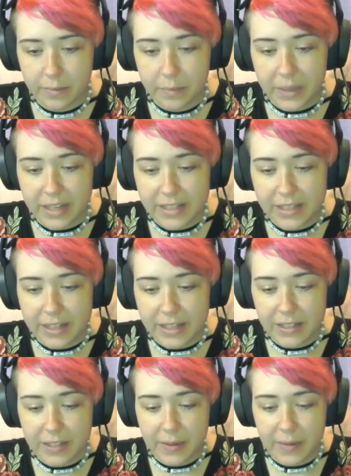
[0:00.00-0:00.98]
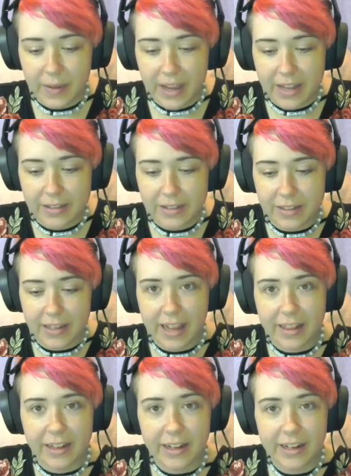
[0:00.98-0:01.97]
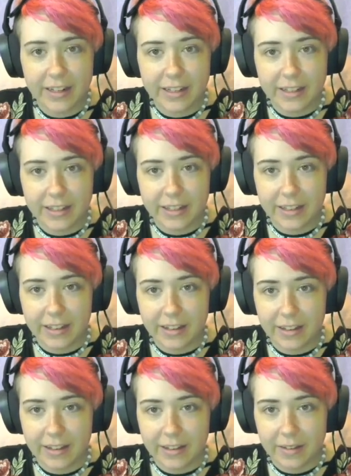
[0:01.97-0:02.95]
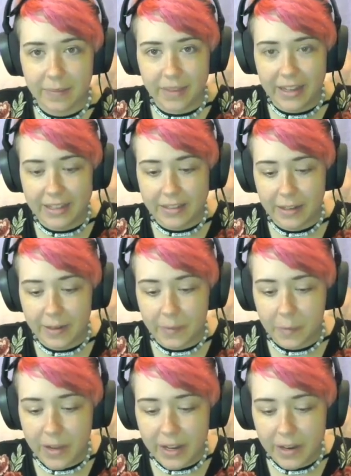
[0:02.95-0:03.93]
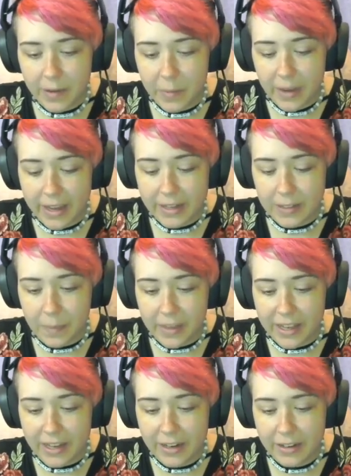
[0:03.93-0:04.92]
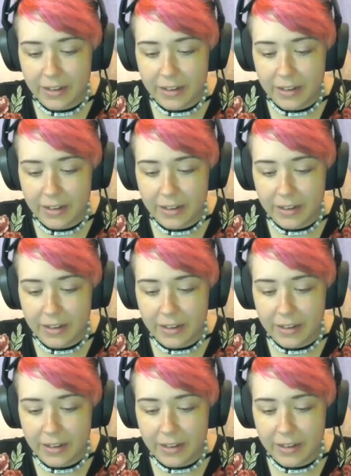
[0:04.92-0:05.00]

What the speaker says: Put the two ends together. Place on one white bead.